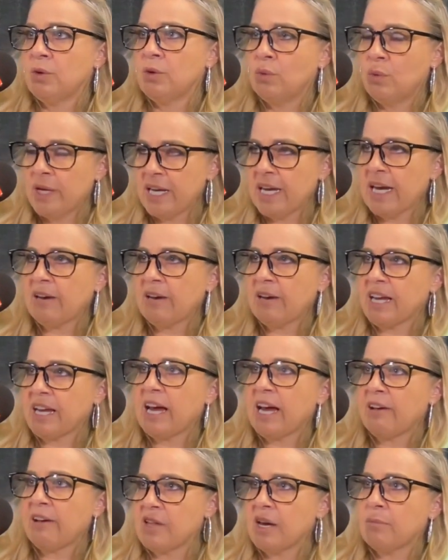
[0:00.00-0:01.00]
We have to
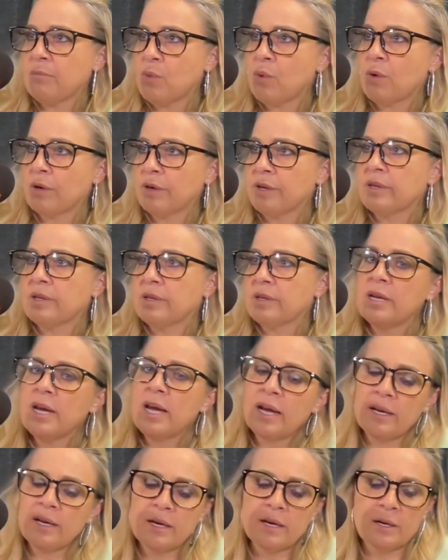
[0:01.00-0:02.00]
have that board,
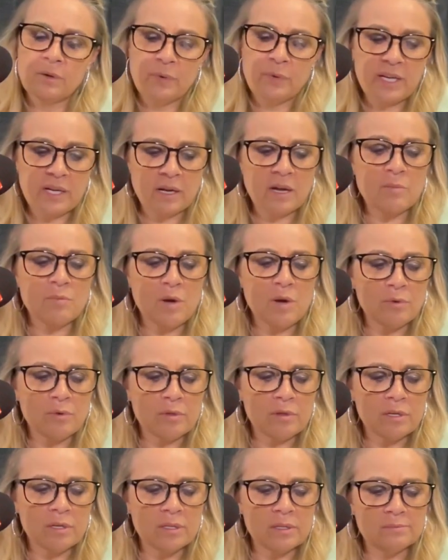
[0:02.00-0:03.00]
and we didn't come up
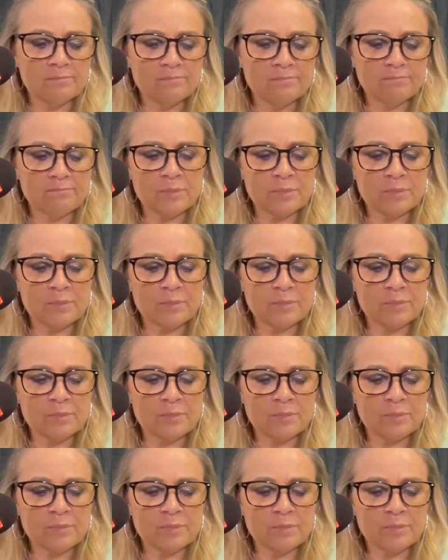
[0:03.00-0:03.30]
with it.